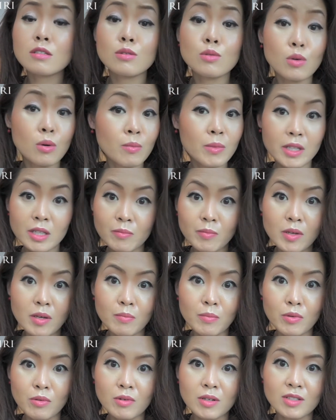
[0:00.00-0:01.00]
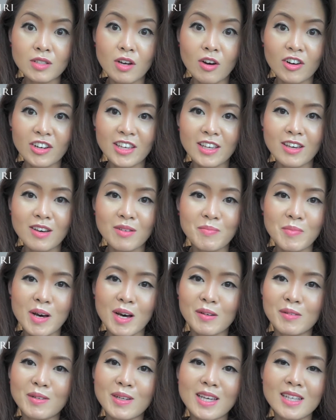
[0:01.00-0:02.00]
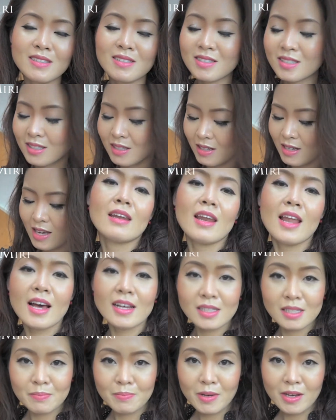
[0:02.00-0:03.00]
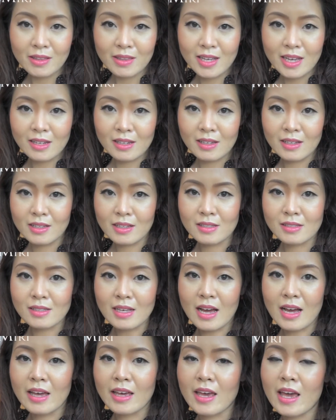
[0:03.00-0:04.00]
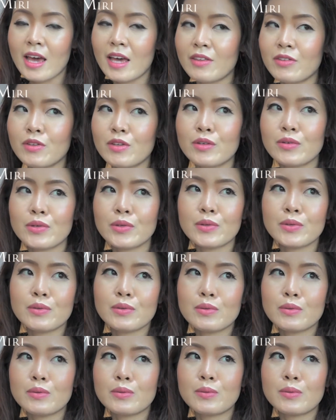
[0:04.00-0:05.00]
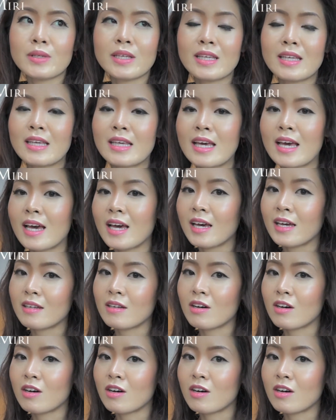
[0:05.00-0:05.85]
So many people were talking about it. Last but not least, I had to get